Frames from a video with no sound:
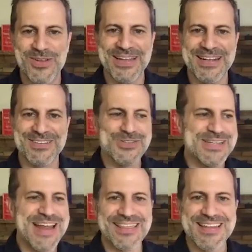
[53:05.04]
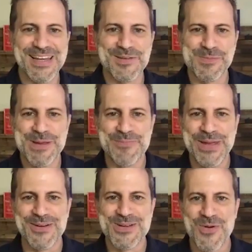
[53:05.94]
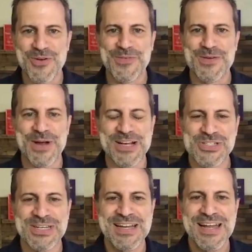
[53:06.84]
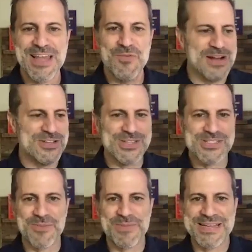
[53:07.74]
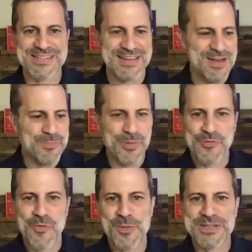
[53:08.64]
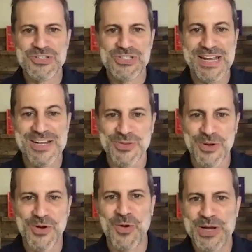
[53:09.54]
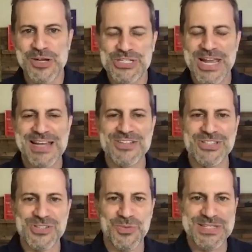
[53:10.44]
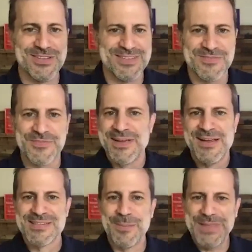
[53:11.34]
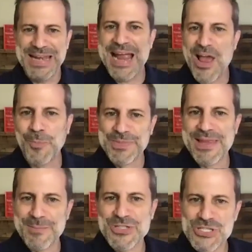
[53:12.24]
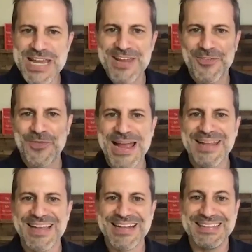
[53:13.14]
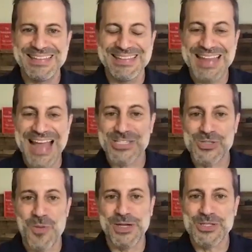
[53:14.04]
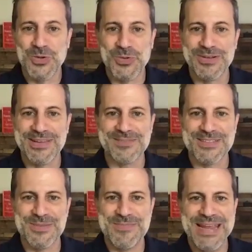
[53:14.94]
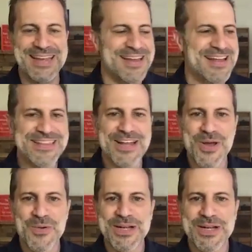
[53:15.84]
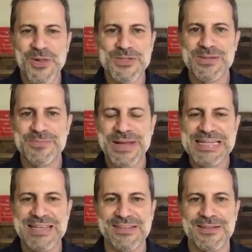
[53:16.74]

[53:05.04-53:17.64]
Like there's nothing that gives me a bigger endorphin rush than watching somebody's performance change or their career change as the result of something I helped them achieve, right? Like that's so much cooler than, to me than going and closing a big deal.